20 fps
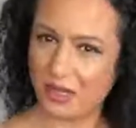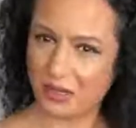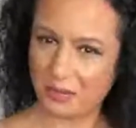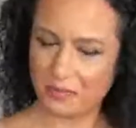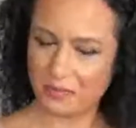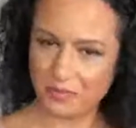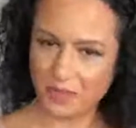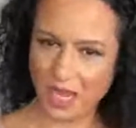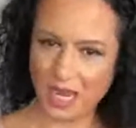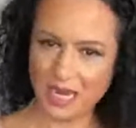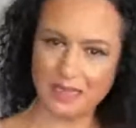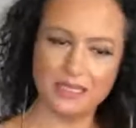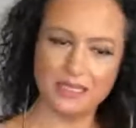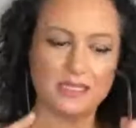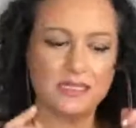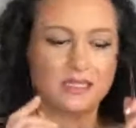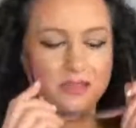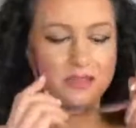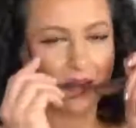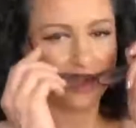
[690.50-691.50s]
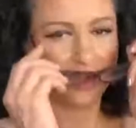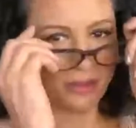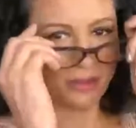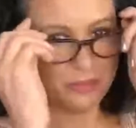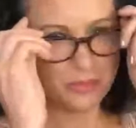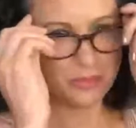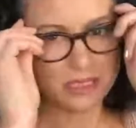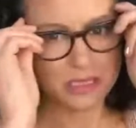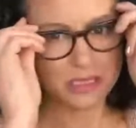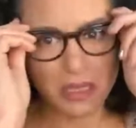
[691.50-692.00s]
Island
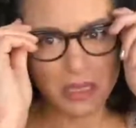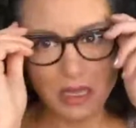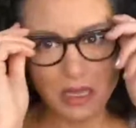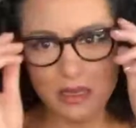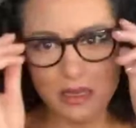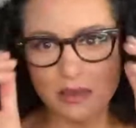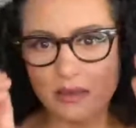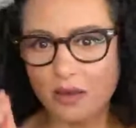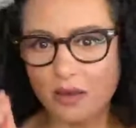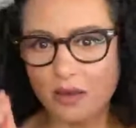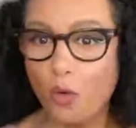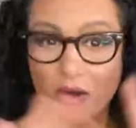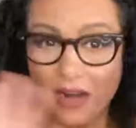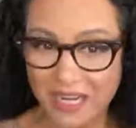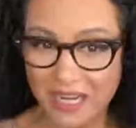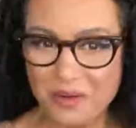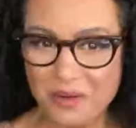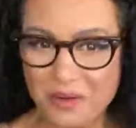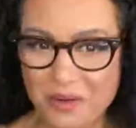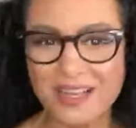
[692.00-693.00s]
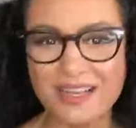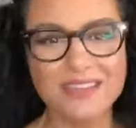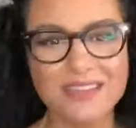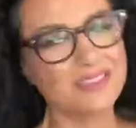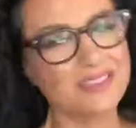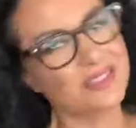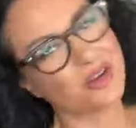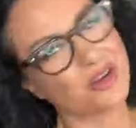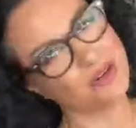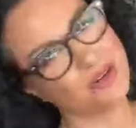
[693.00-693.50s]
Noms, or anyone
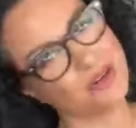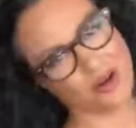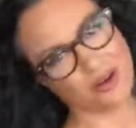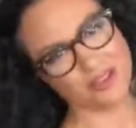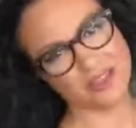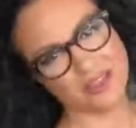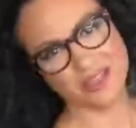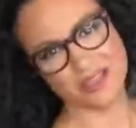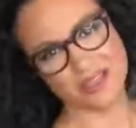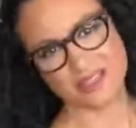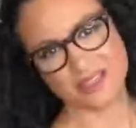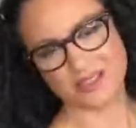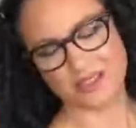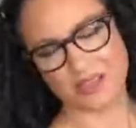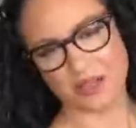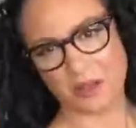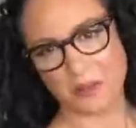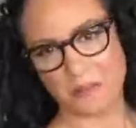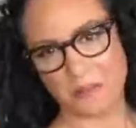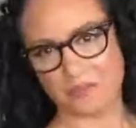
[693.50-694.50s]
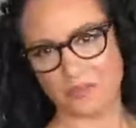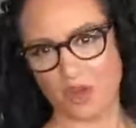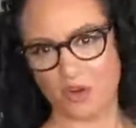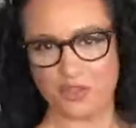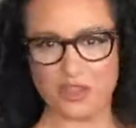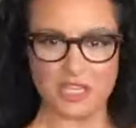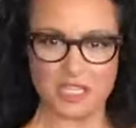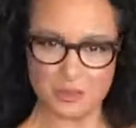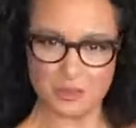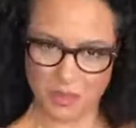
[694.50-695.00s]
else? Are these
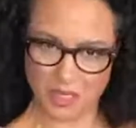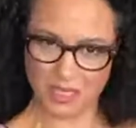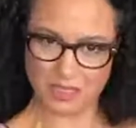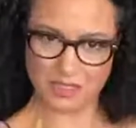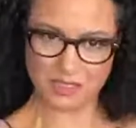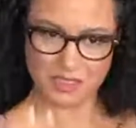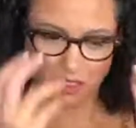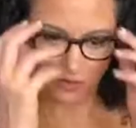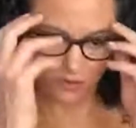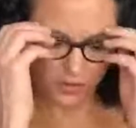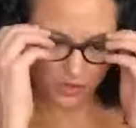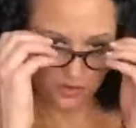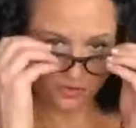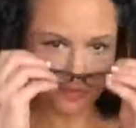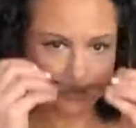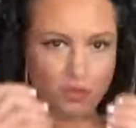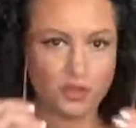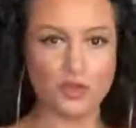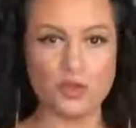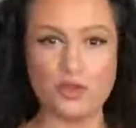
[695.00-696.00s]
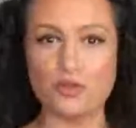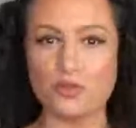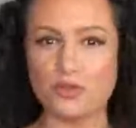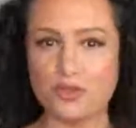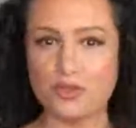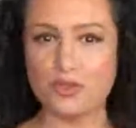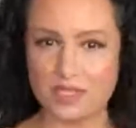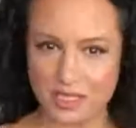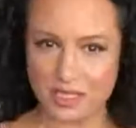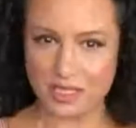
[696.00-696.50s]
beans that you've
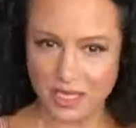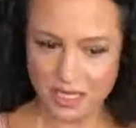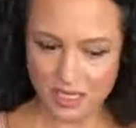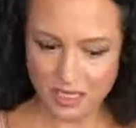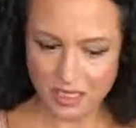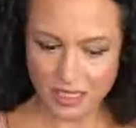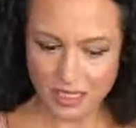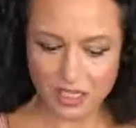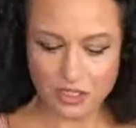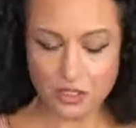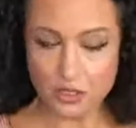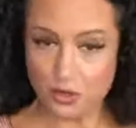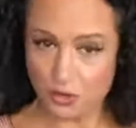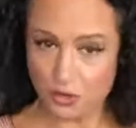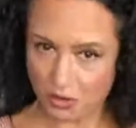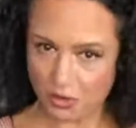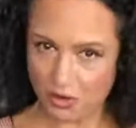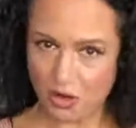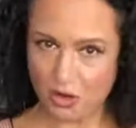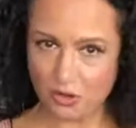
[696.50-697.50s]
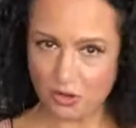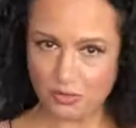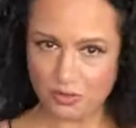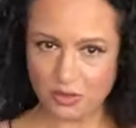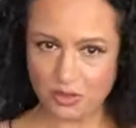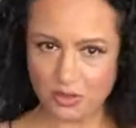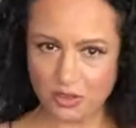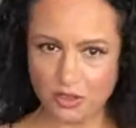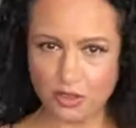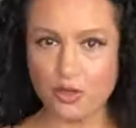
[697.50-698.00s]
used in your
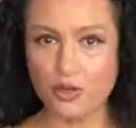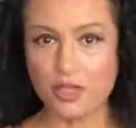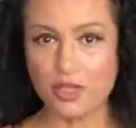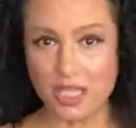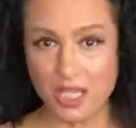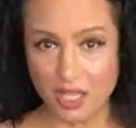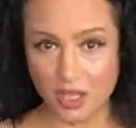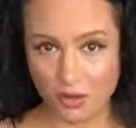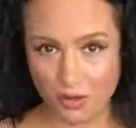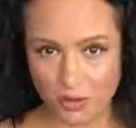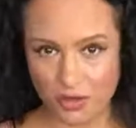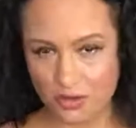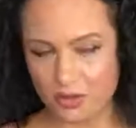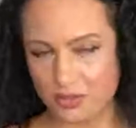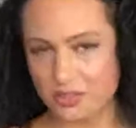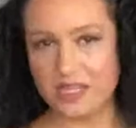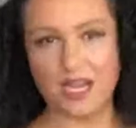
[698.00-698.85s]
own cooking or your